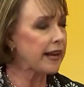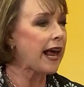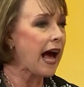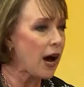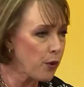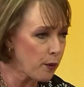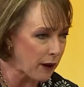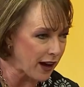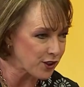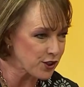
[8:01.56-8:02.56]
and how
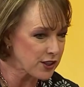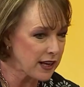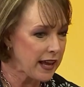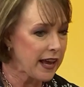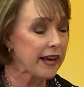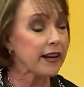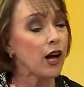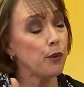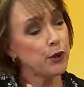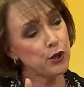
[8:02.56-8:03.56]
about, and
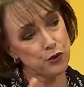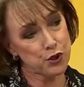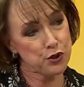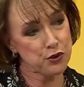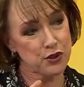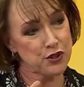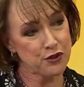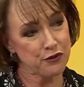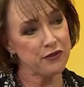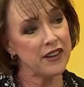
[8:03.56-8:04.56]
helping your children
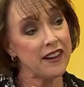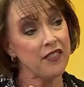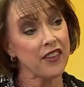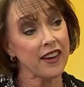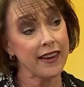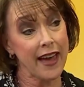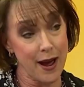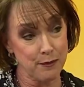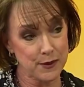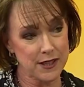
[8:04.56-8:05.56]
to fill in the
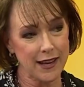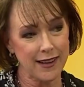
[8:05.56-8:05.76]
gaps.